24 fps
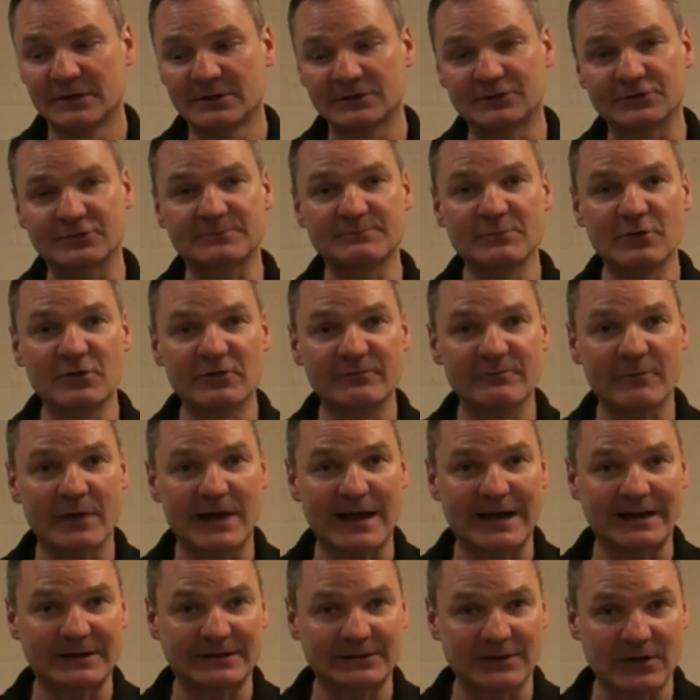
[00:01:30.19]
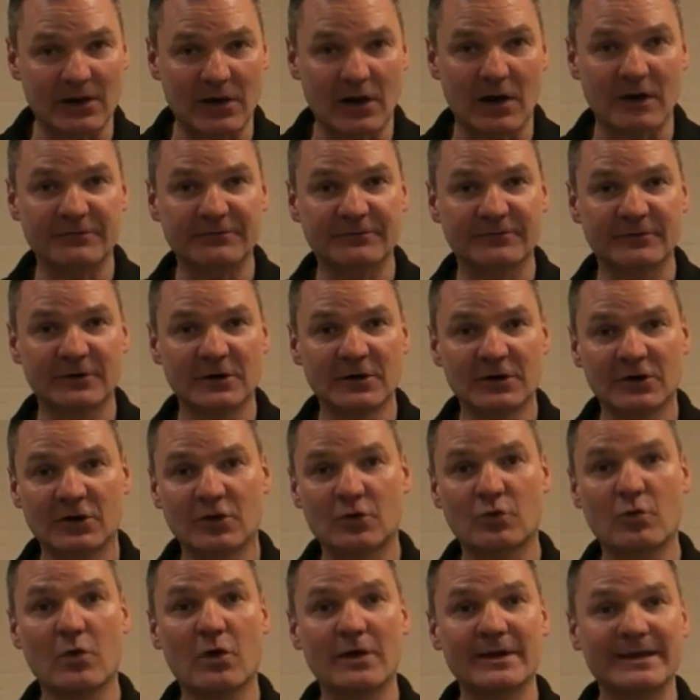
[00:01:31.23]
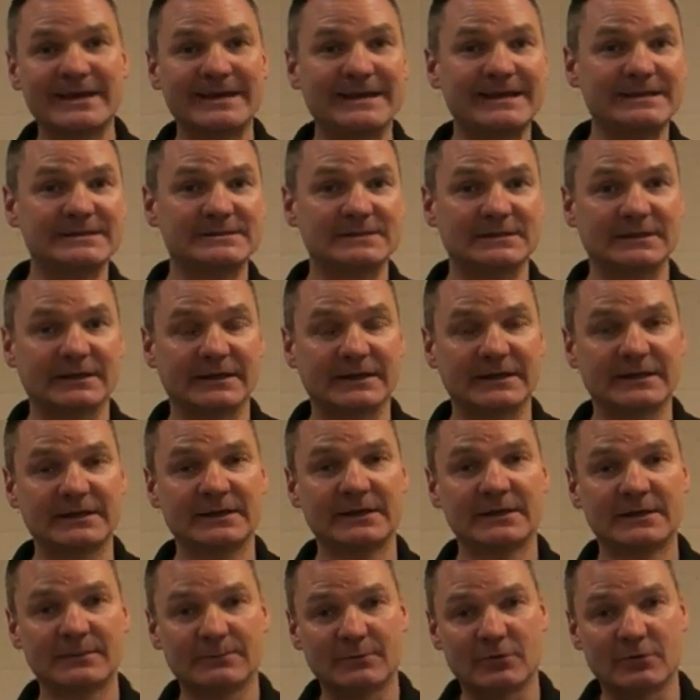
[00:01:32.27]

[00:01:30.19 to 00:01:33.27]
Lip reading: just move my hand off quite easily,